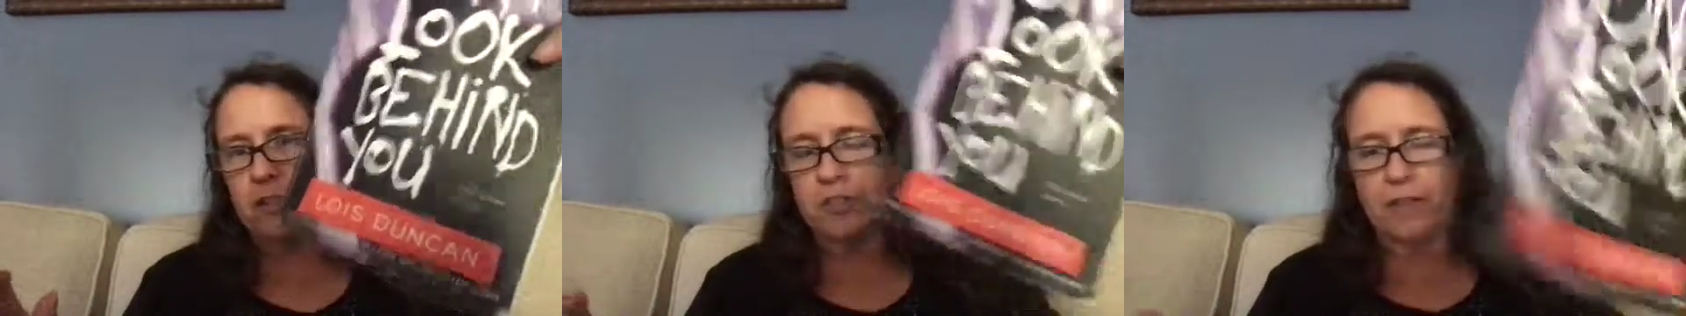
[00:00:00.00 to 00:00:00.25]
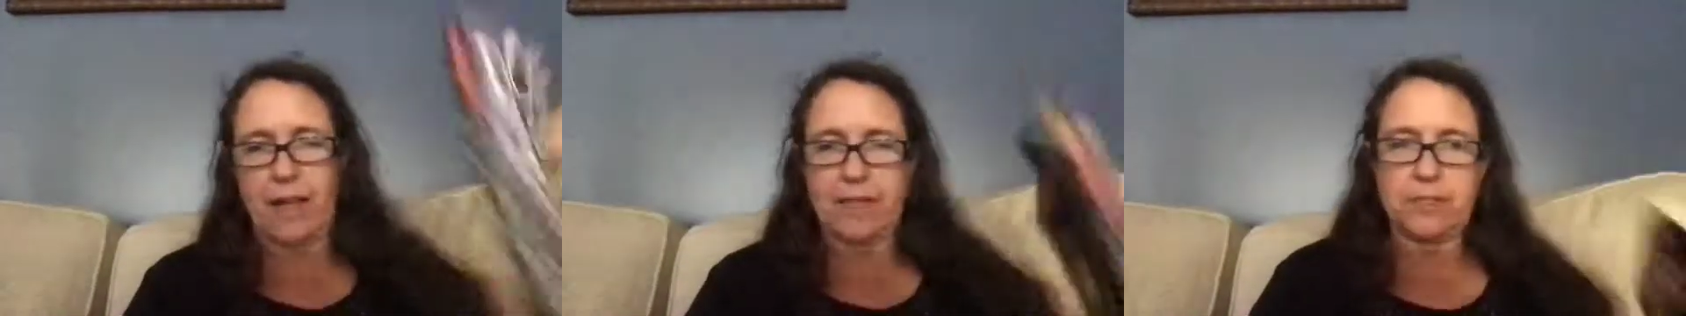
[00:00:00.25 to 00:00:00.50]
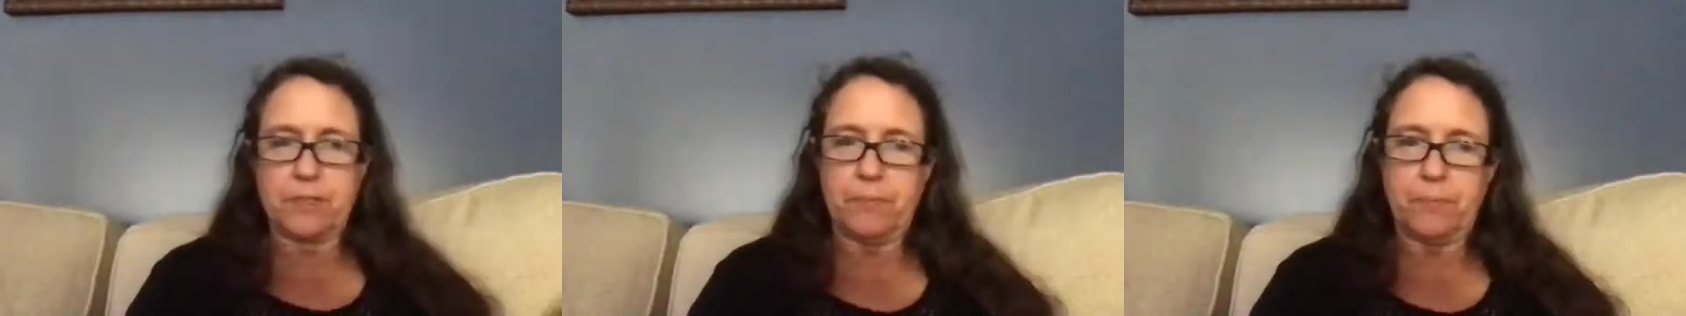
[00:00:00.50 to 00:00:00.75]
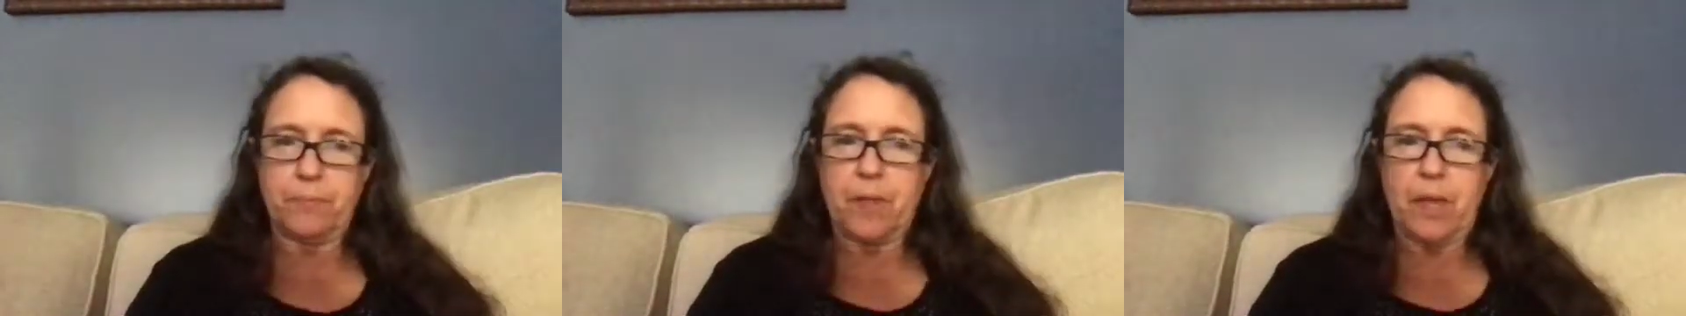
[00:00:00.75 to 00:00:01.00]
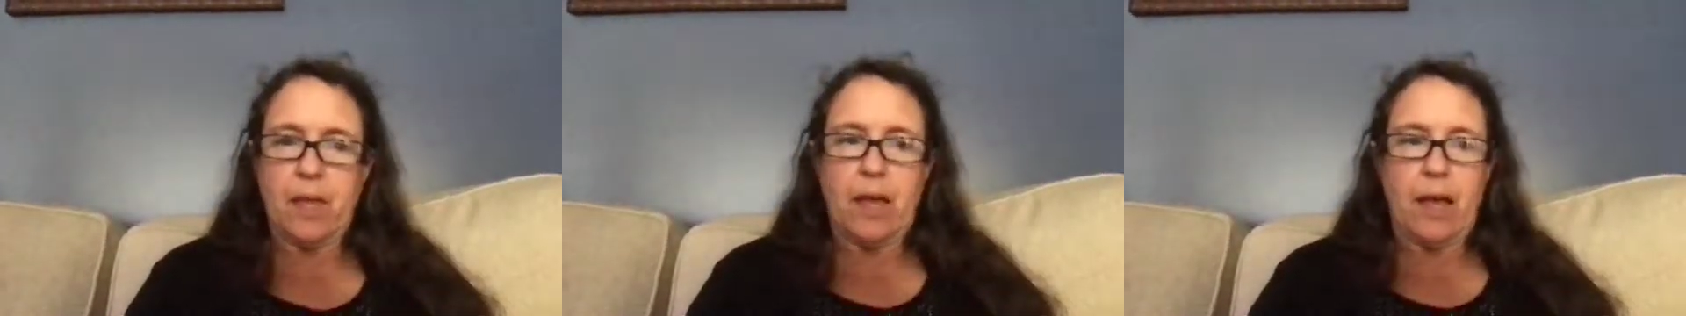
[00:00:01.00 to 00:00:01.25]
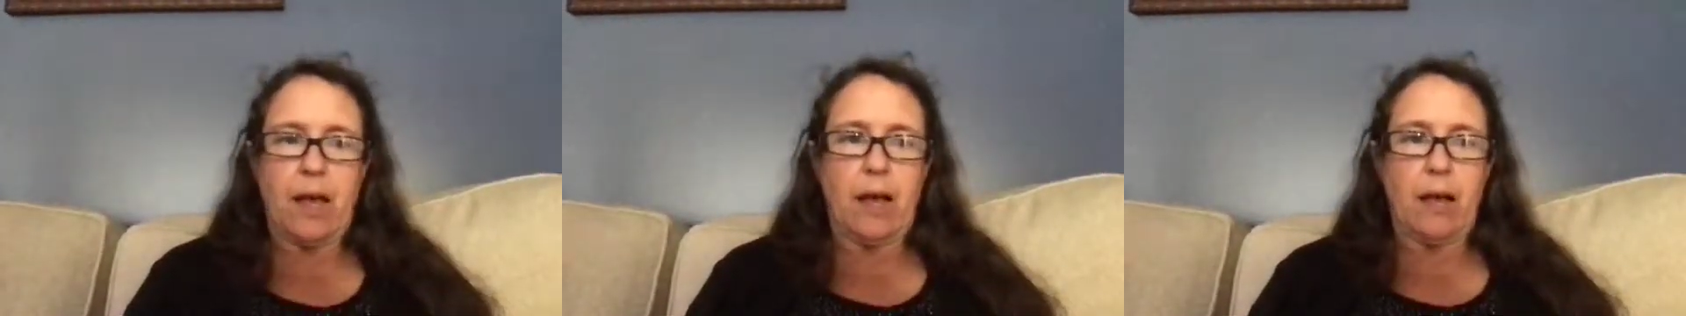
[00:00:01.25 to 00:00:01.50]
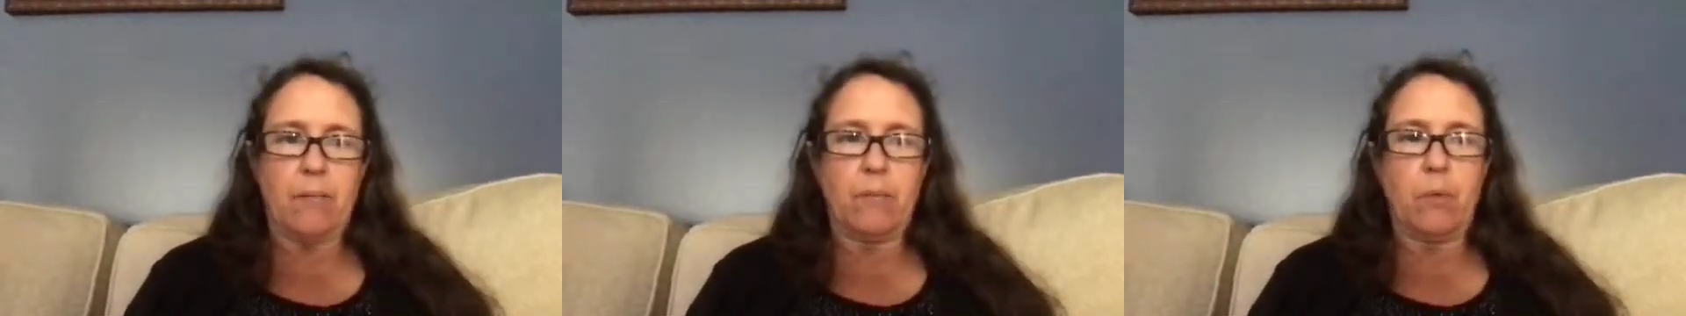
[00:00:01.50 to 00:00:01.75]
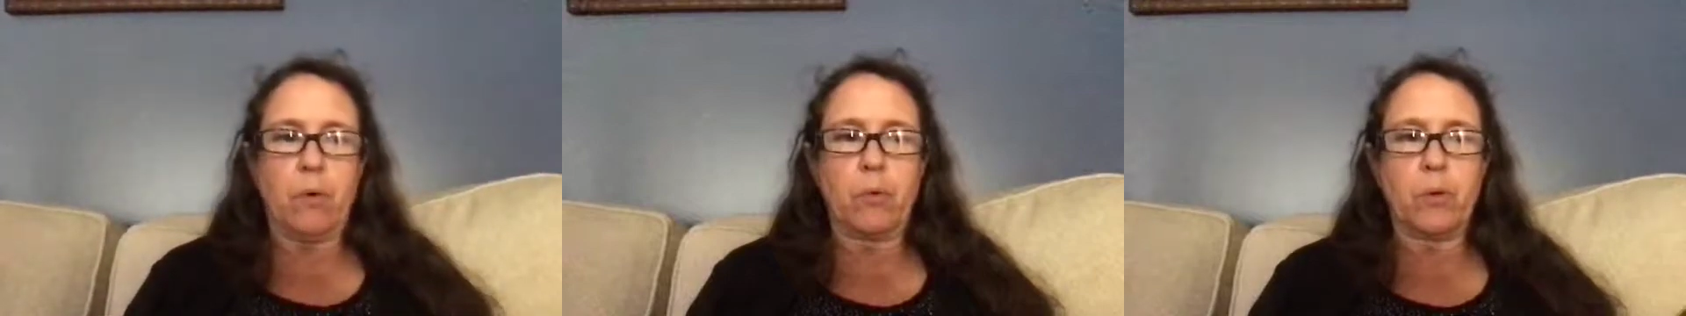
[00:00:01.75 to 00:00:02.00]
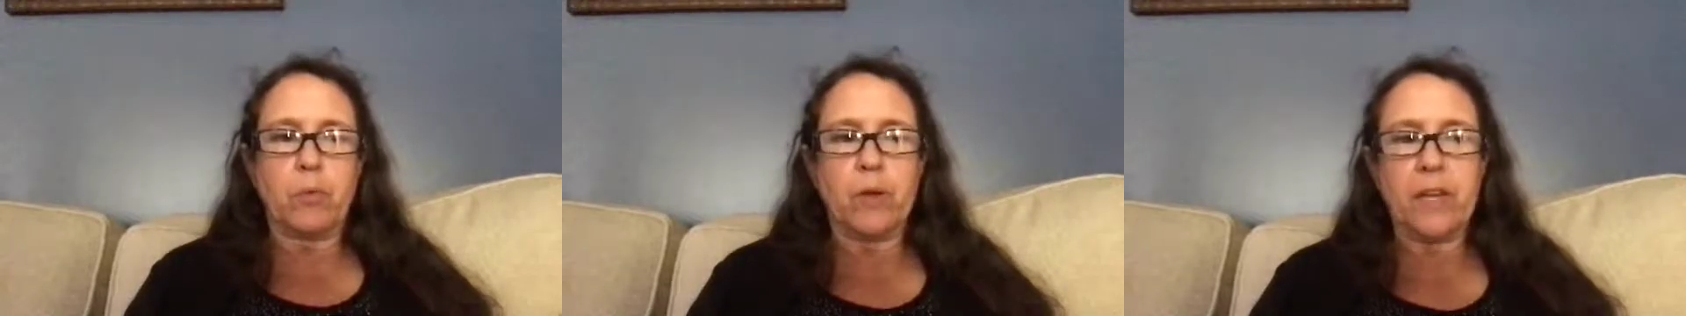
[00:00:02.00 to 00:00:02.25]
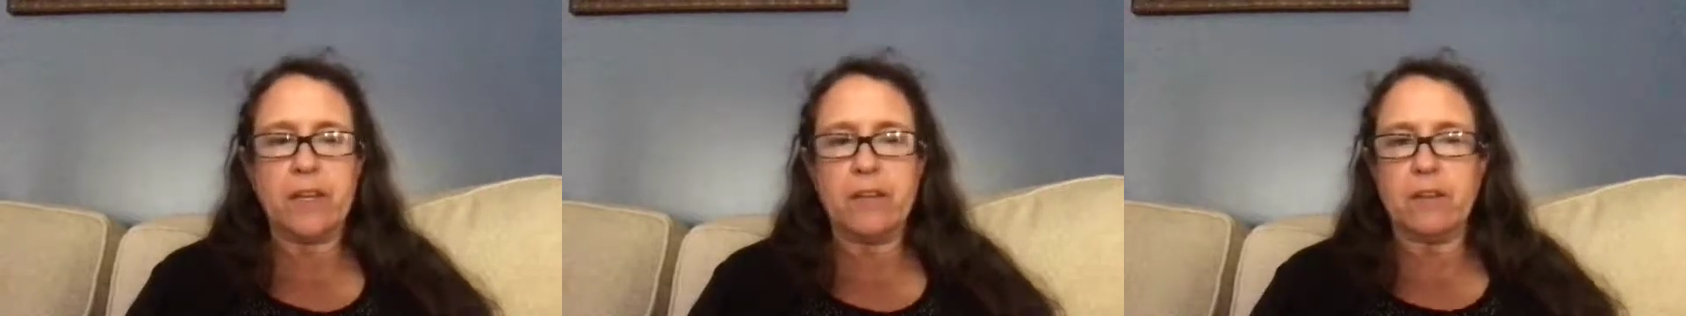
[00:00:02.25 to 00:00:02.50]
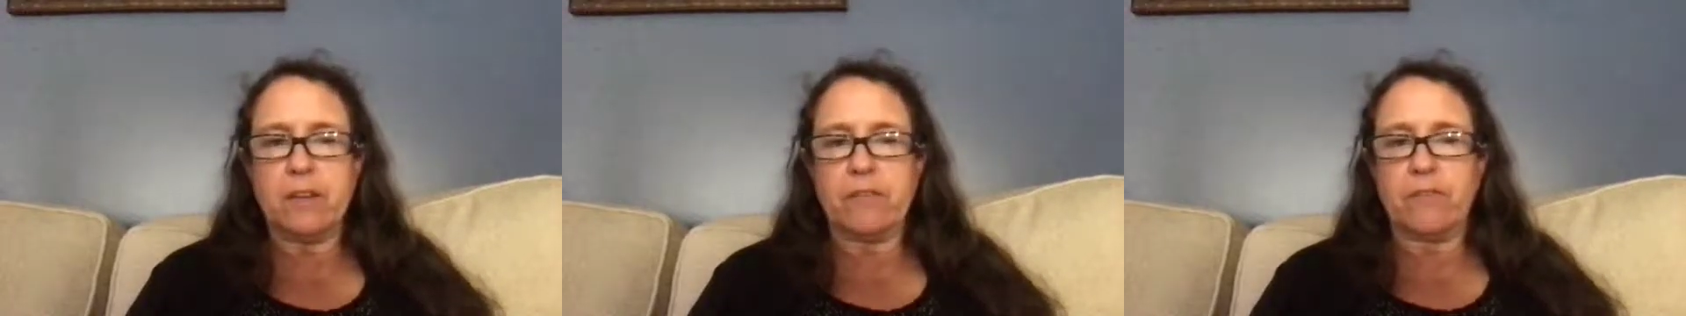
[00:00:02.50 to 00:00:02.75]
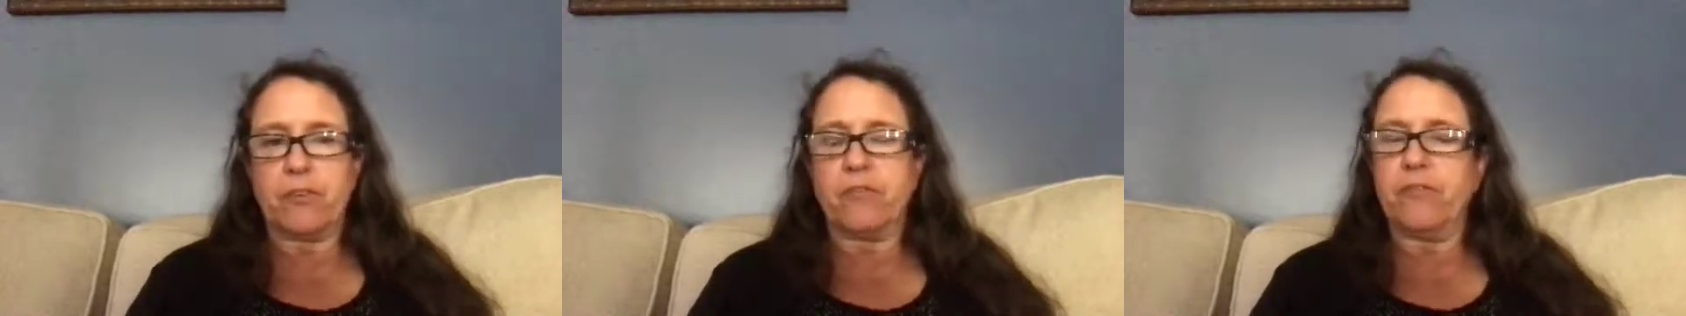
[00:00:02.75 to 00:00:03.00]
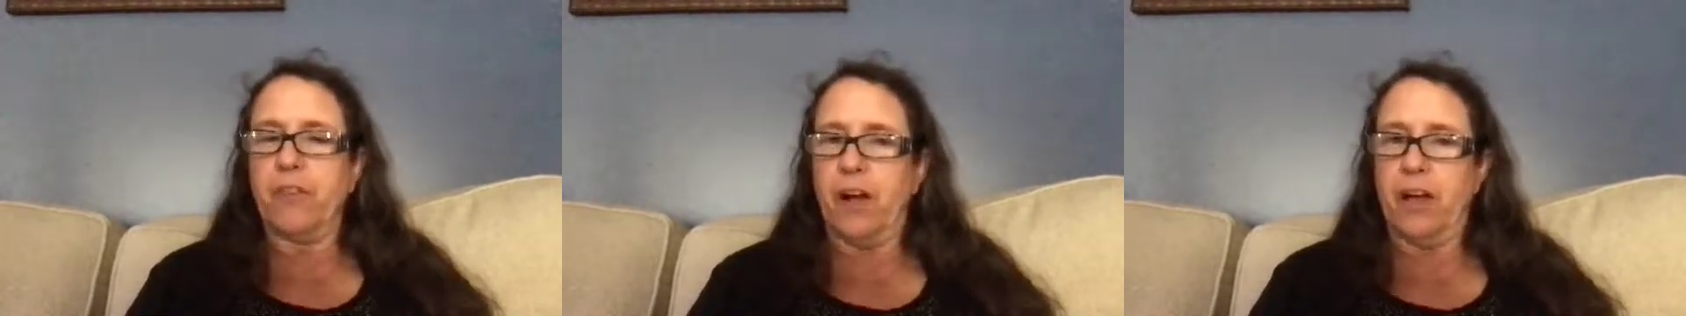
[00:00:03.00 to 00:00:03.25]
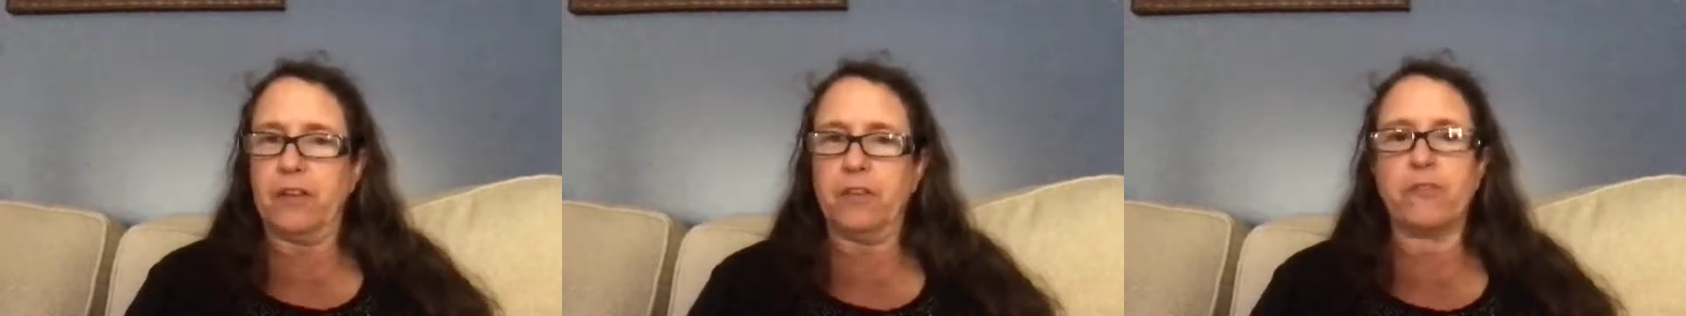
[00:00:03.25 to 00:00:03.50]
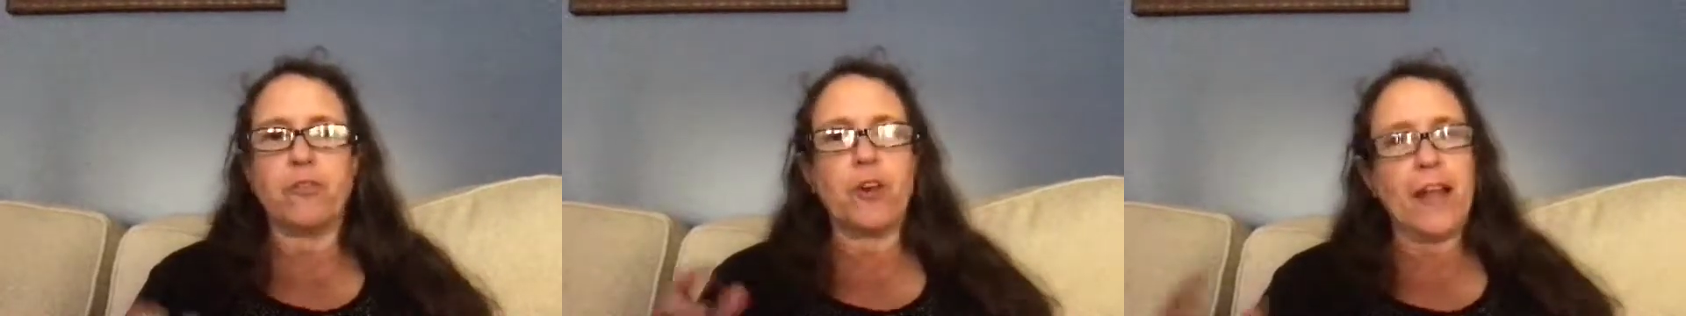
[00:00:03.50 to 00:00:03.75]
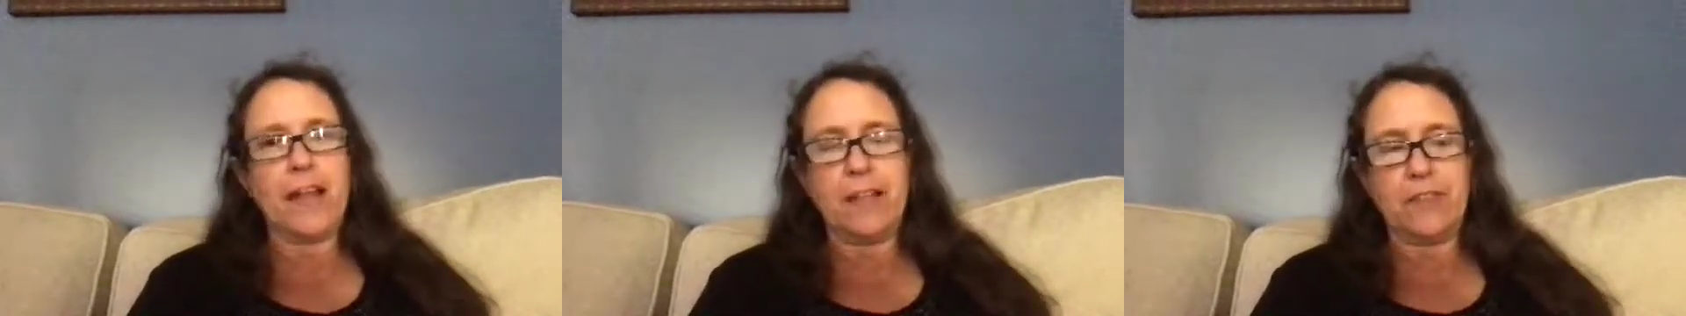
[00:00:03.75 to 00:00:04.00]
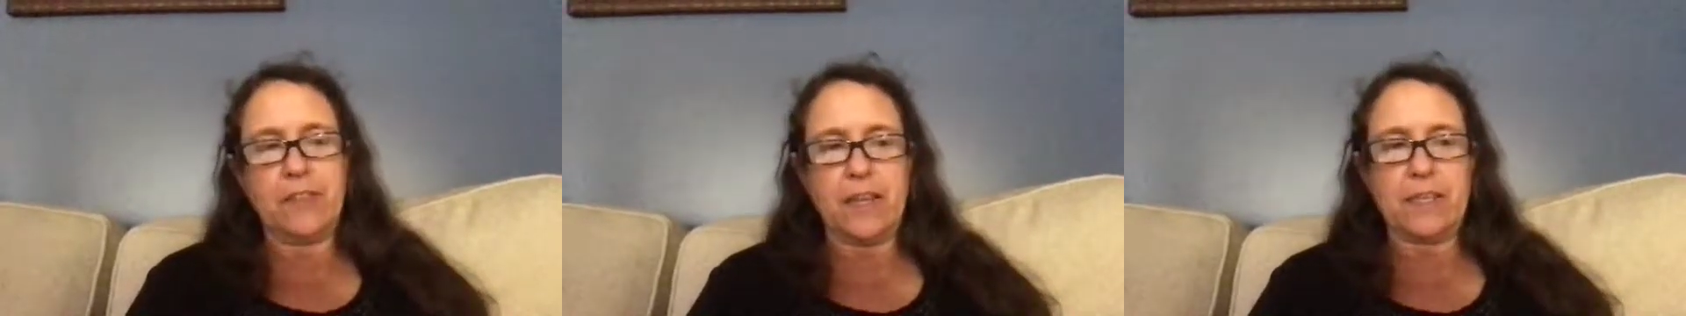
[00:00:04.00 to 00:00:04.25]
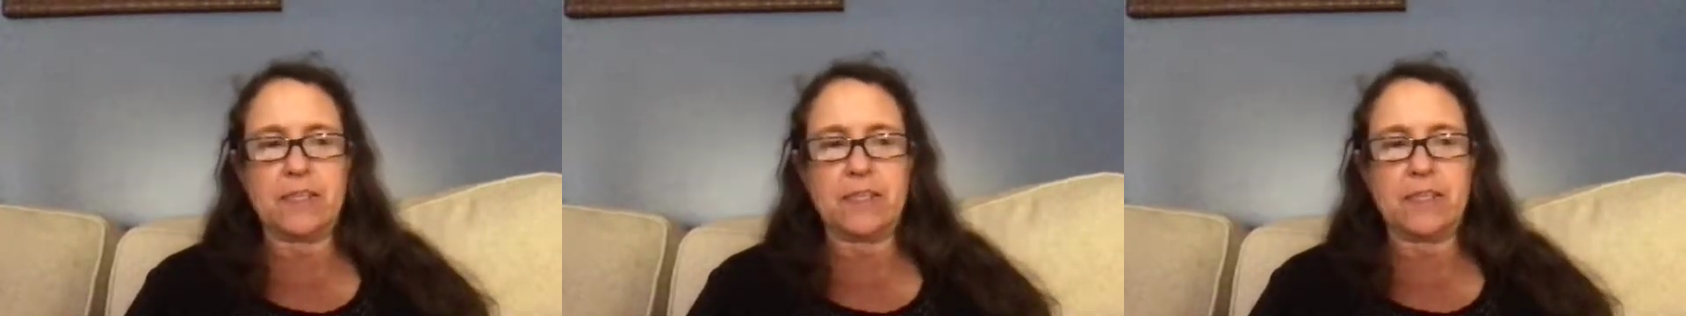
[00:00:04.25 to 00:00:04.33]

class. When we read for fun or for anything,